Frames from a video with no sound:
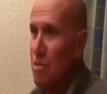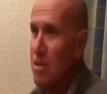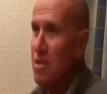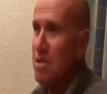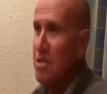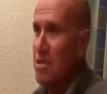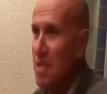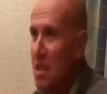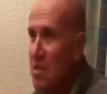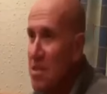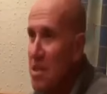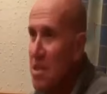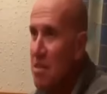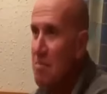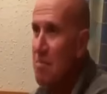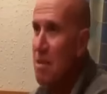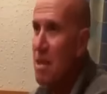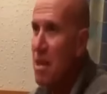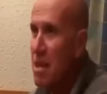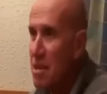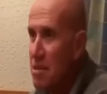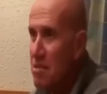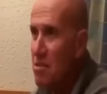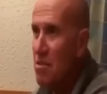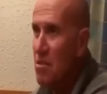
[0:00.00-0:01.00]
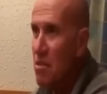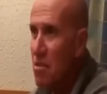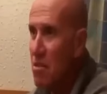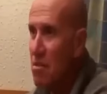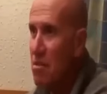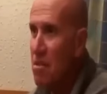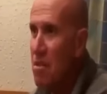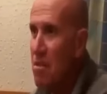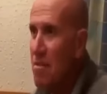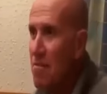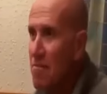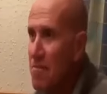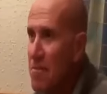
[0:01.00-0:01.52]
you know there's nothing behind the
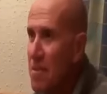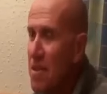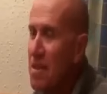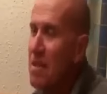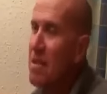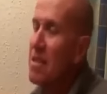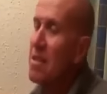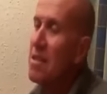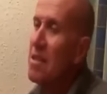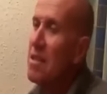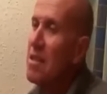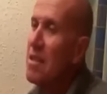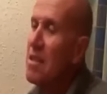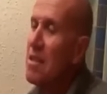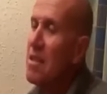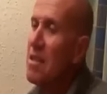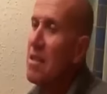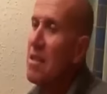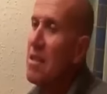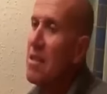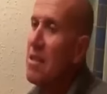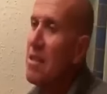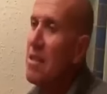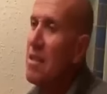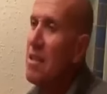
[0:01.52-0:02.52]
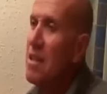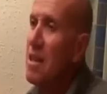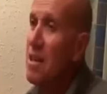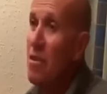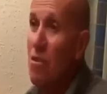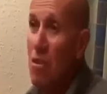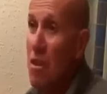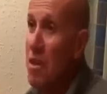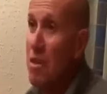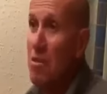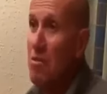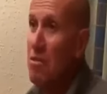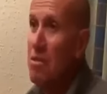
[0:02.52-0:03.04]
door?
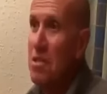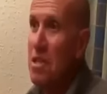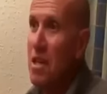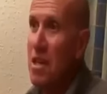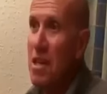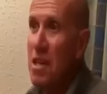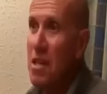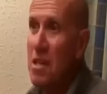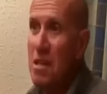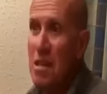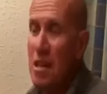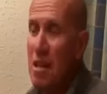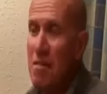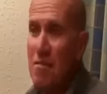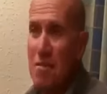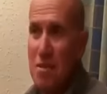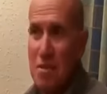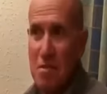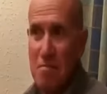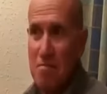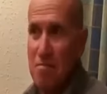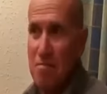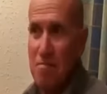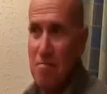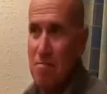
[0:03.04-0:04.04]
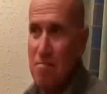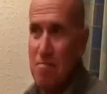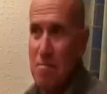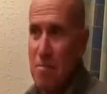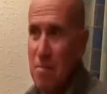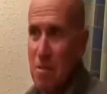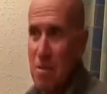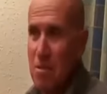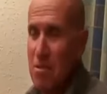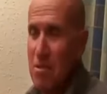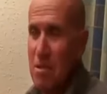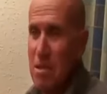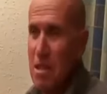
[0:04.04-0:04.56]
And all he could say after
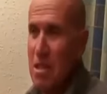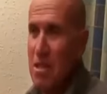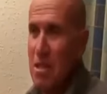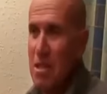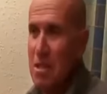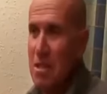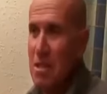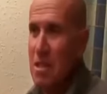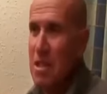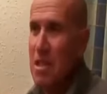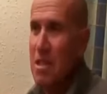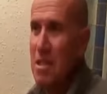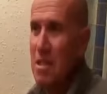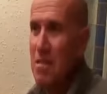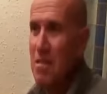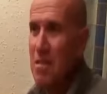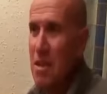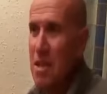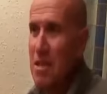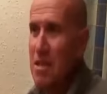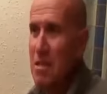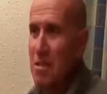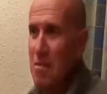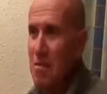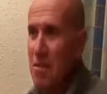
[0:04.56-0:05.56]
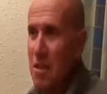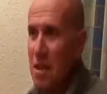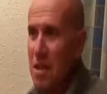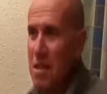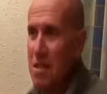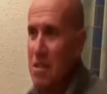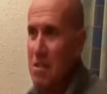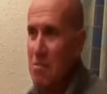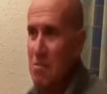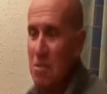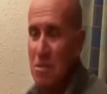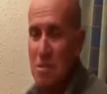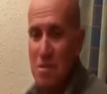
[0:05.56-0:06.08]
getting green and red in the
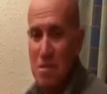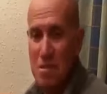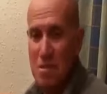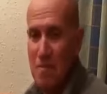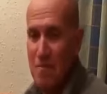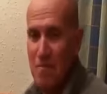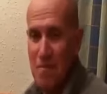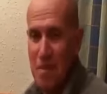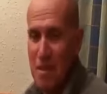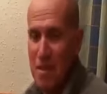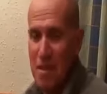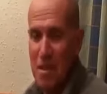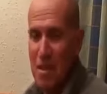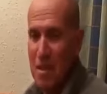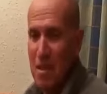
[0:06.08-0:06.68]
face was,